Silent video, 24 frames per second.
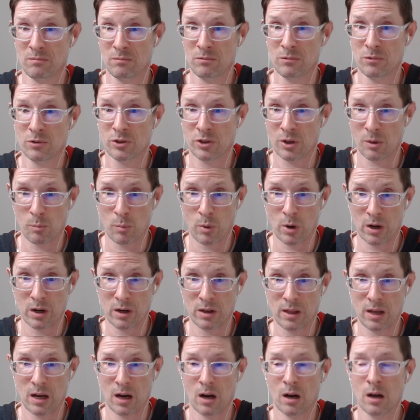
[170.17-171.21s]
somewhere in
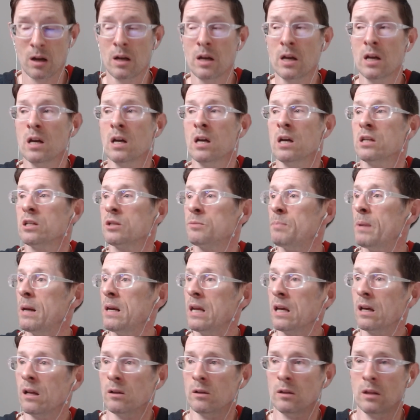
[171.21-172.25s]
there,
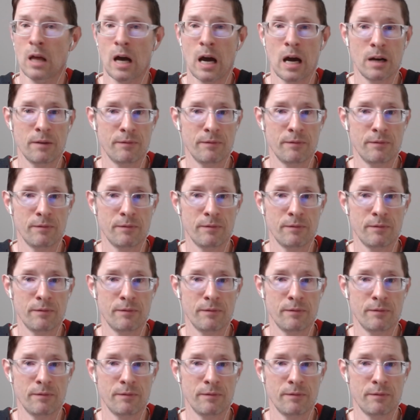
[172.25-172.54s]
spending a lot